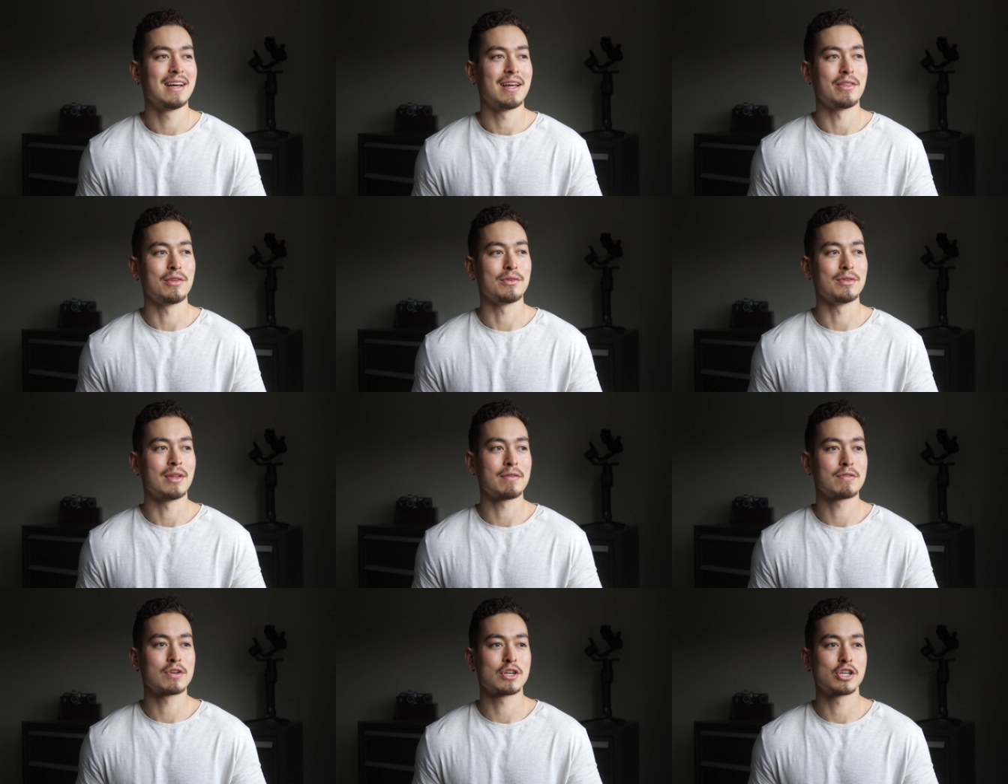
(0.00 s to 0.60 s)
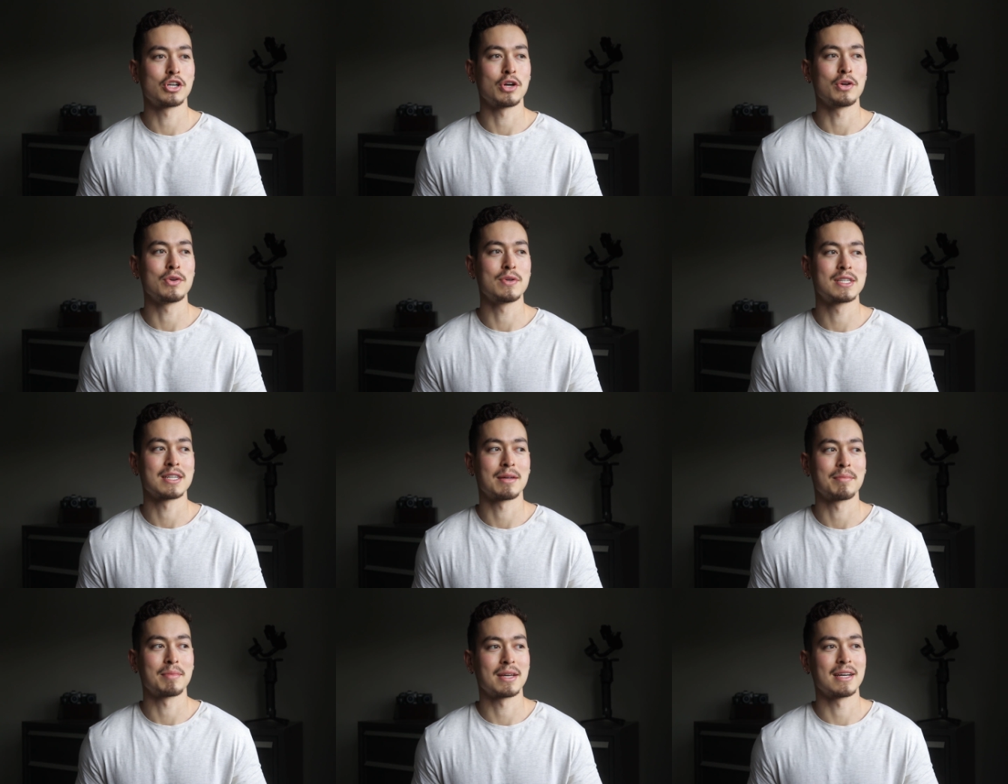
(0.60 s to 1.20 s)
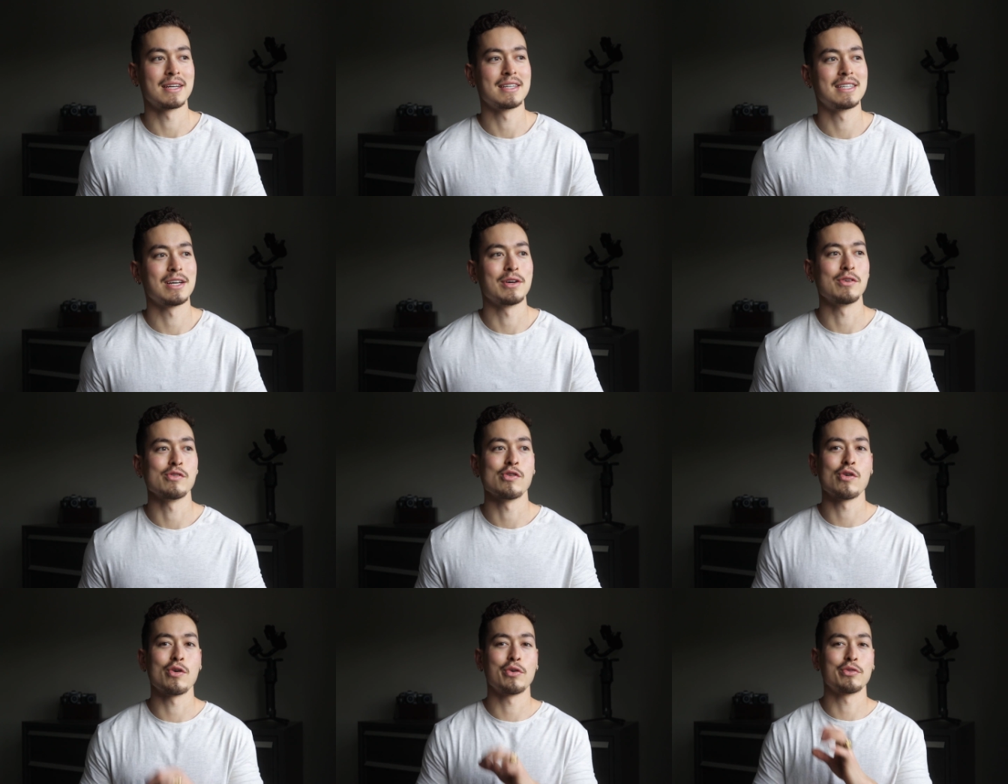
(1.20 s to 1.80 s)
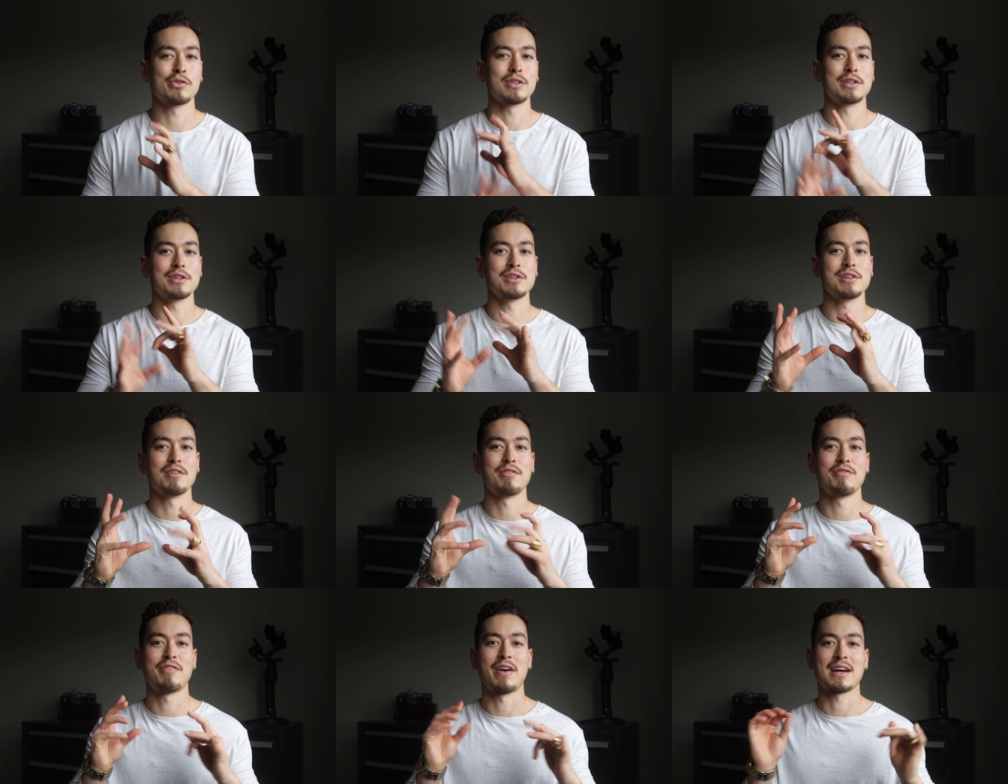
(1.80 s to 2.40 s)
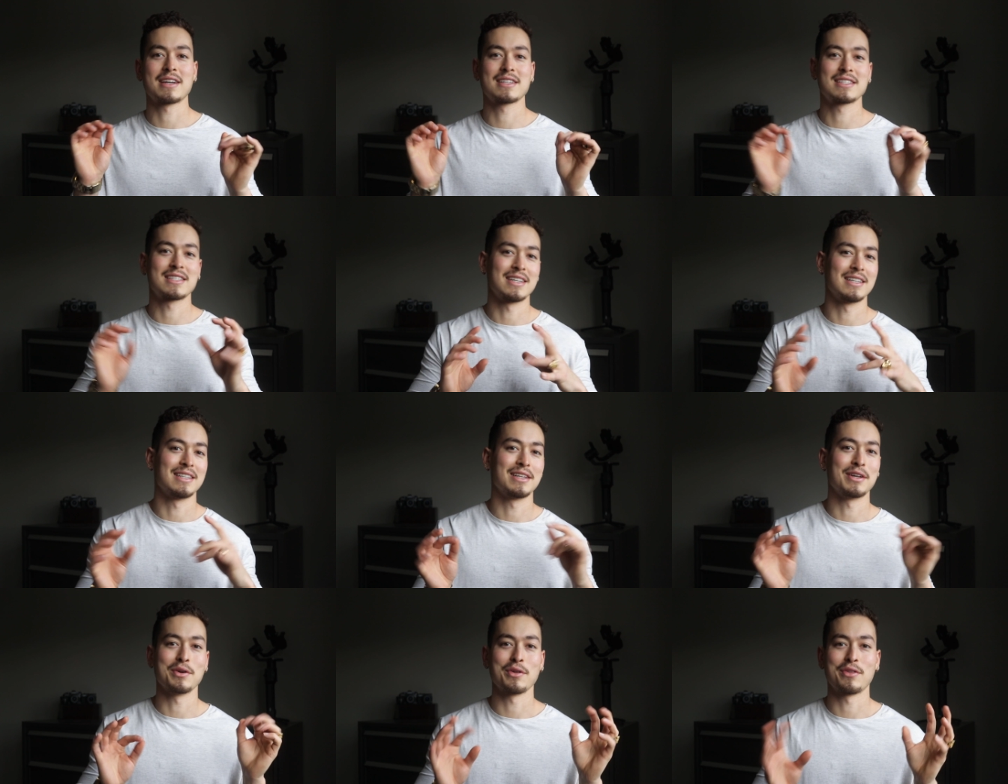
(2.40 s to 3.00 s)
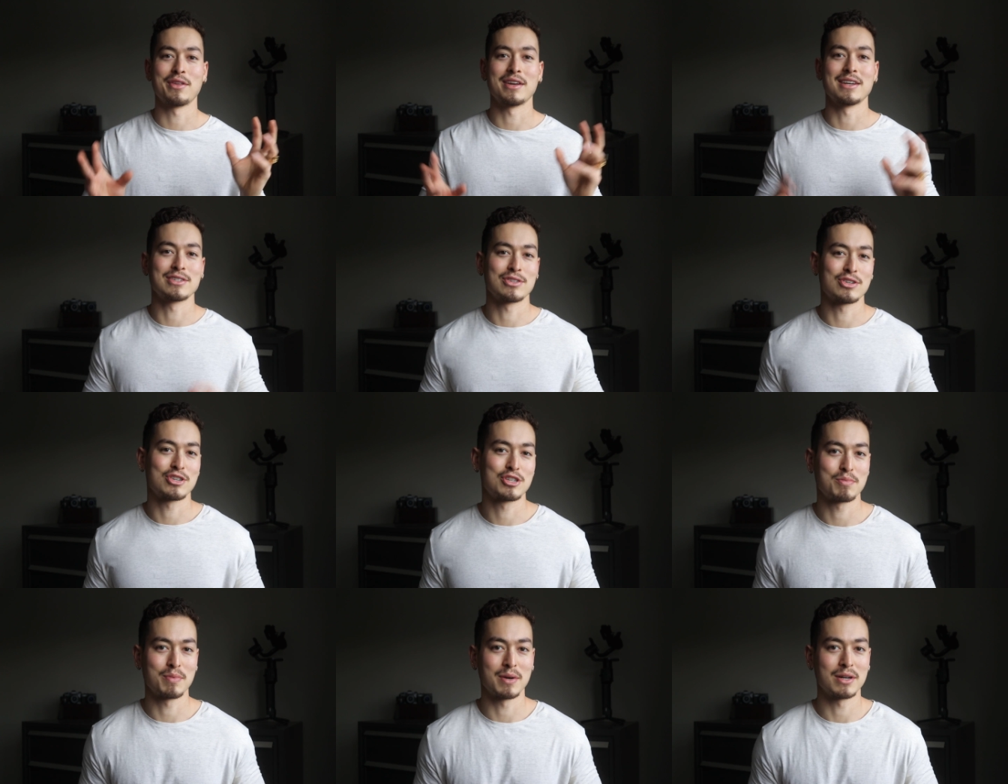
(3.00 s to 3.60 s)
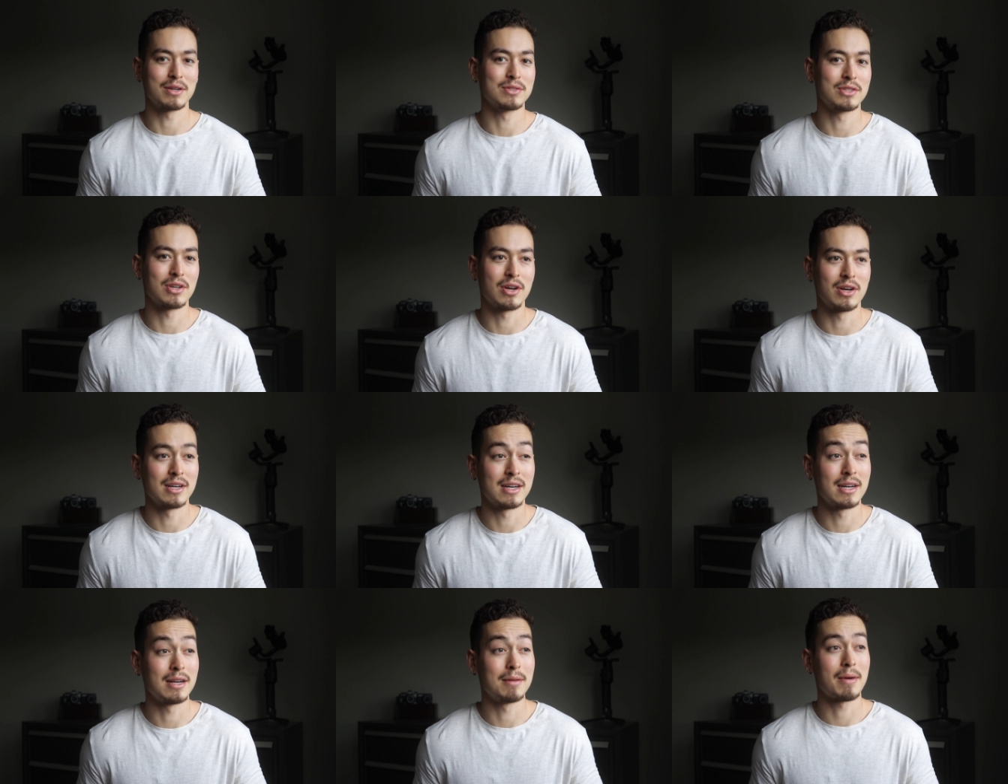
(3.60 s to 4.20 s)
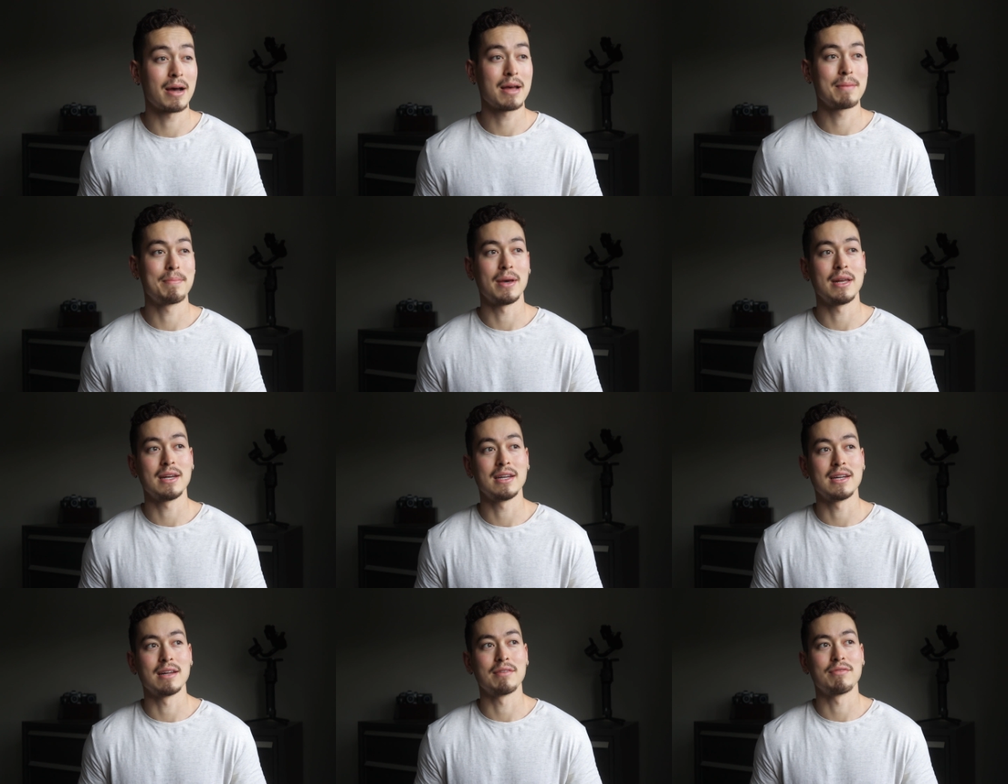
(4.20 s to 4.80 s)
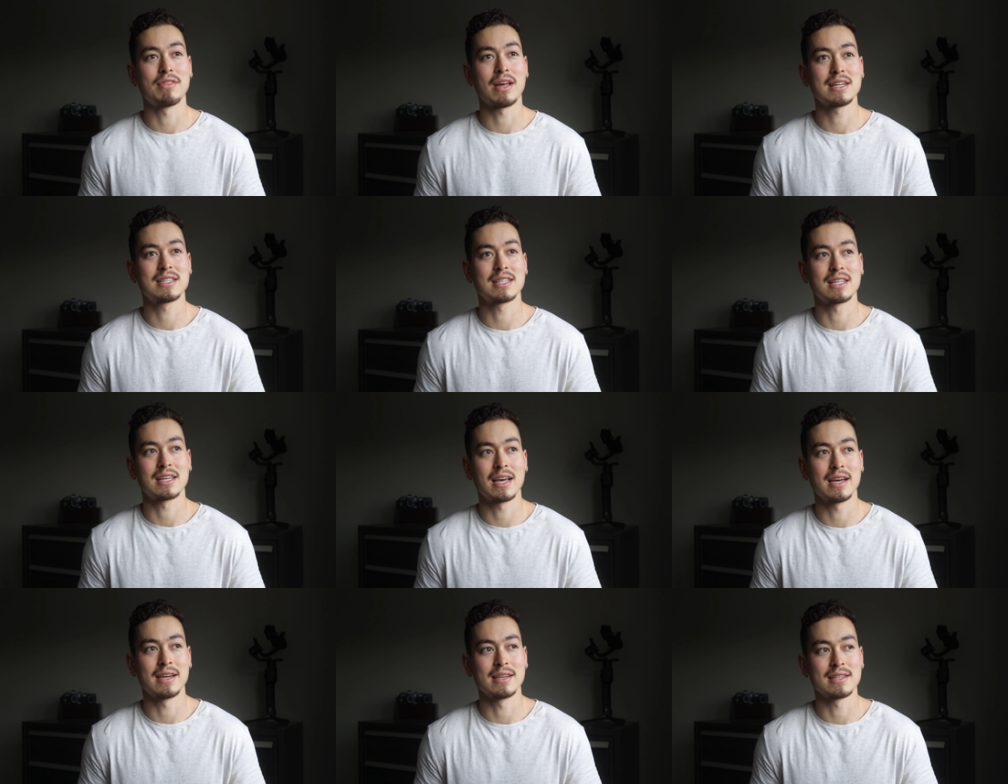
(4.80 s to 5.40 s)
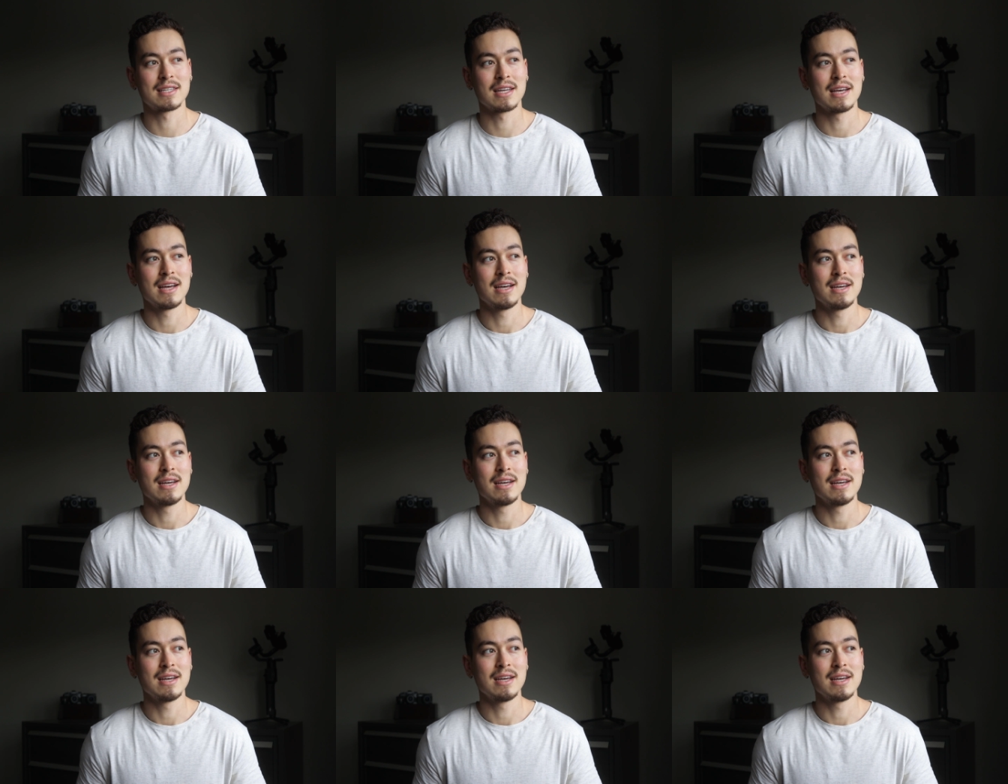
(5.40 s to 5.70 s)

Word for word: they'll never show you something until all the little effects and little things are sprinkled on and in my opinion if that's the case